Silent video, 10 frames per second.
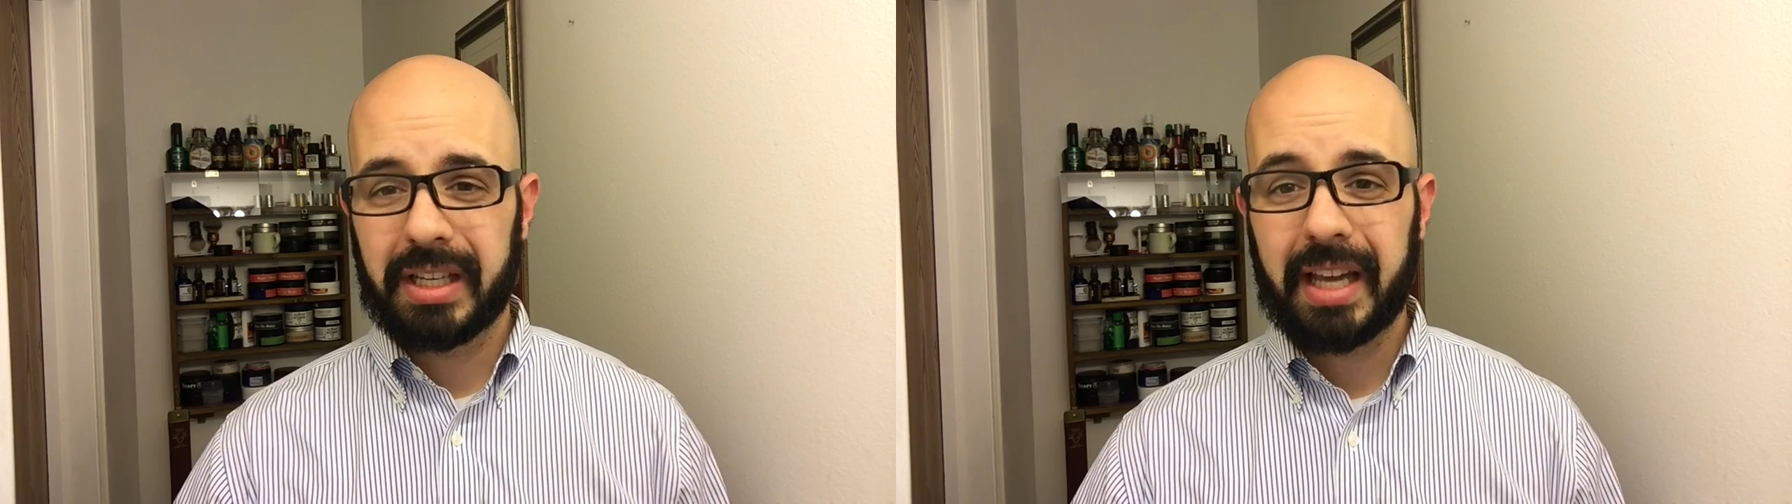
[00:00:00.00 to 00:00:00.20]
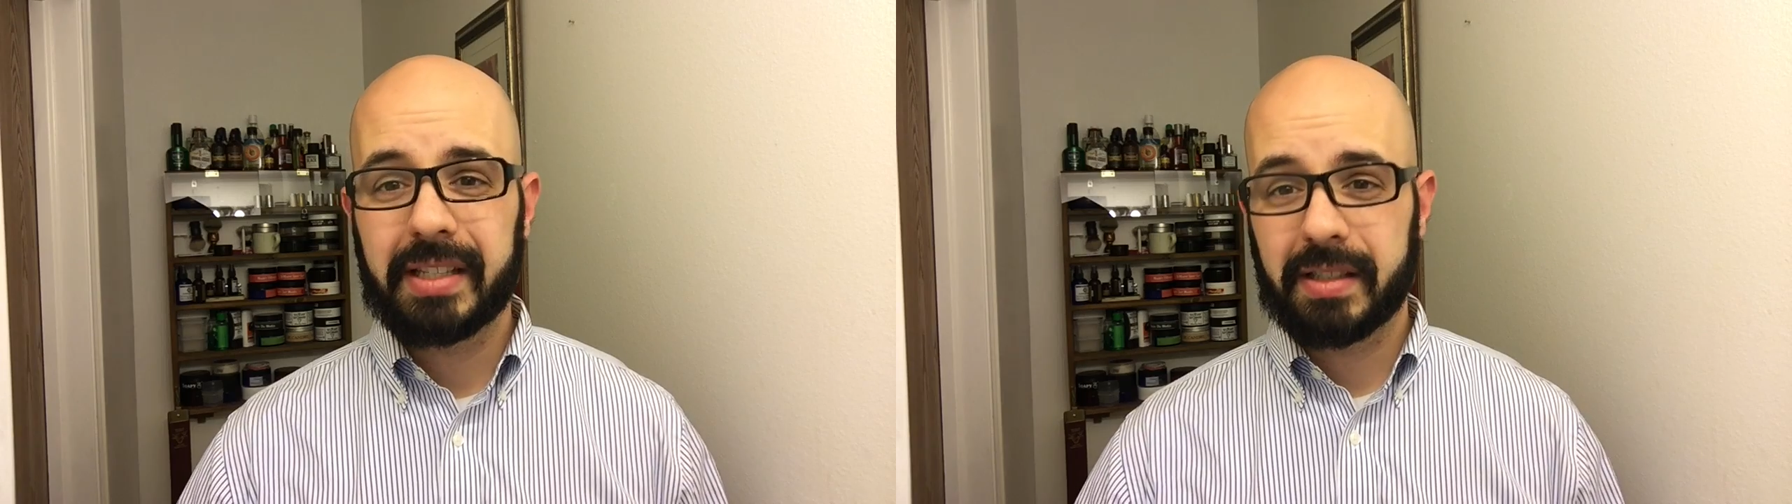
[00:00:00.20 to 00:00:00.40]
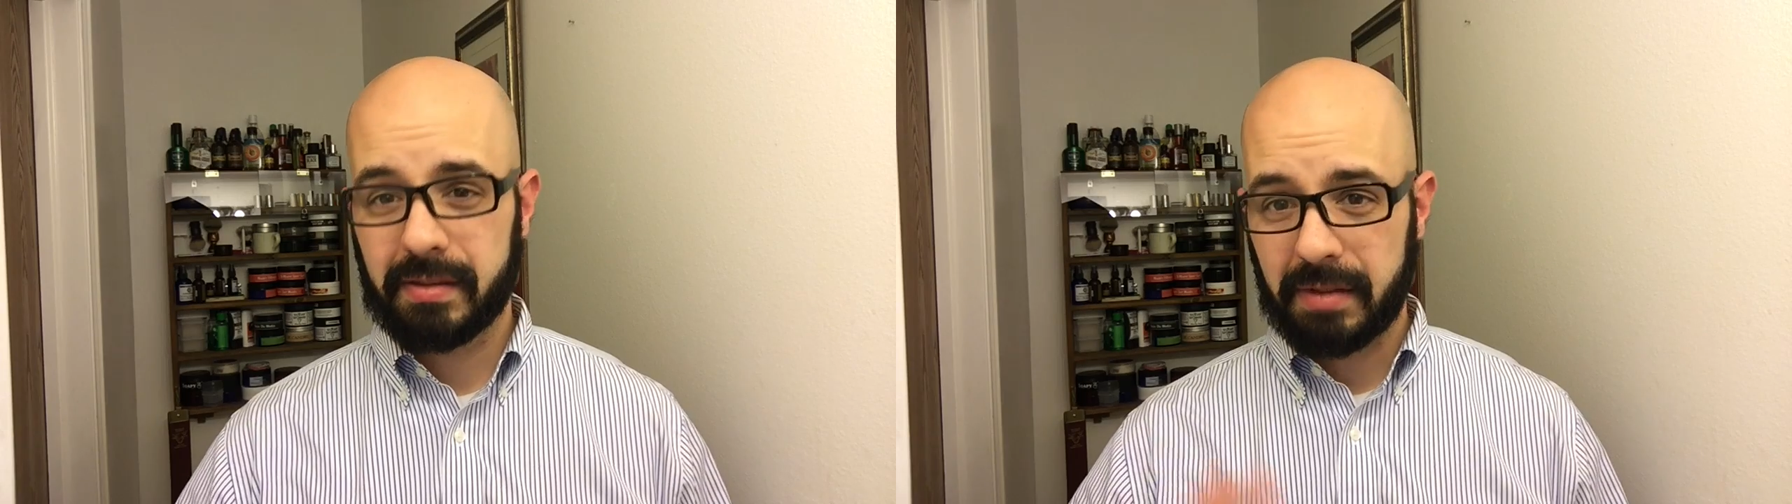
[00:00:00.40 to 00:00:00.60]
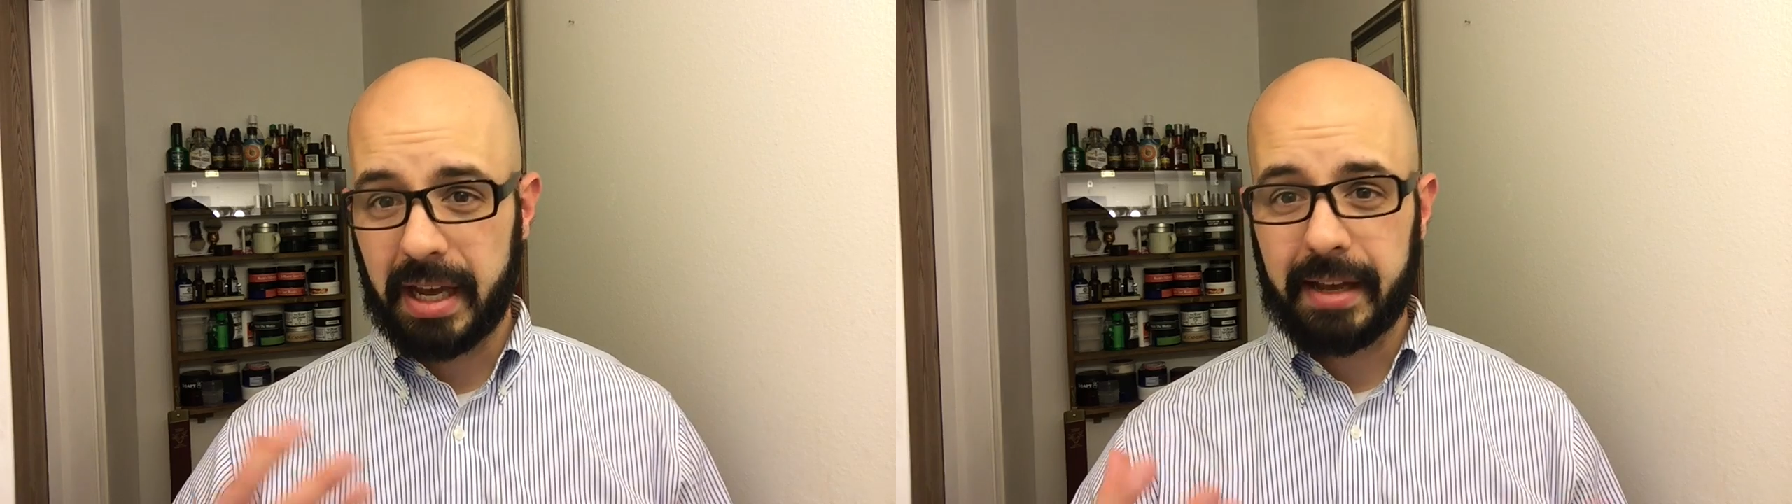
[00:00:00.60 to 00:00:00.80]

nice